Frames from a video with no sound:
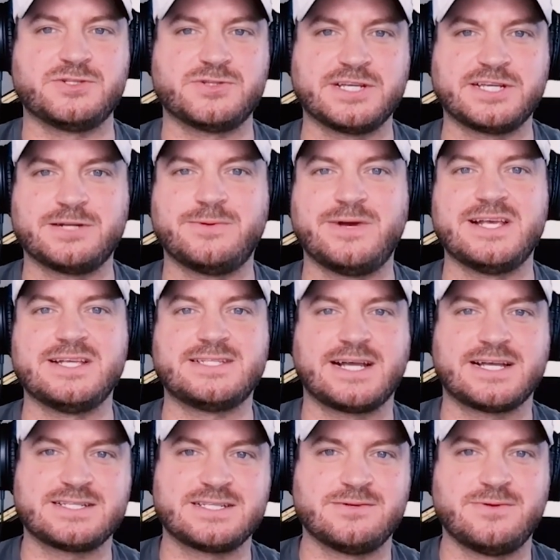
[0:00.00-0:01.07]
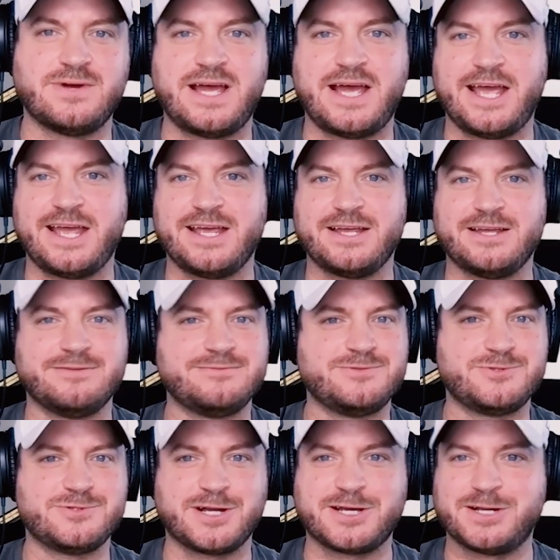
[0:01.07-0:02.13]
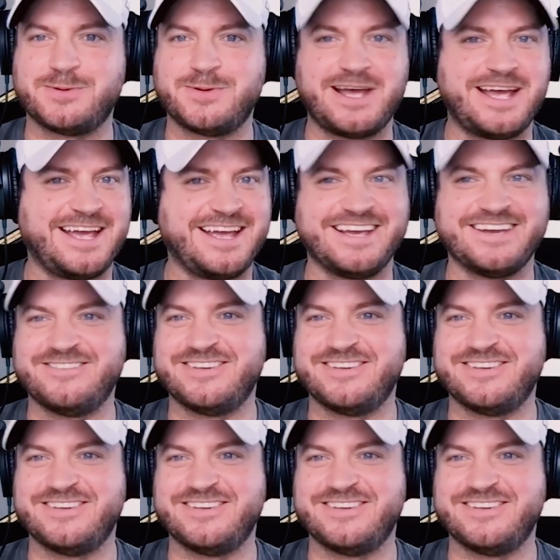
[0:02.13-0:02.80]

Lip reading: Drink it away, sex it away, drug it away,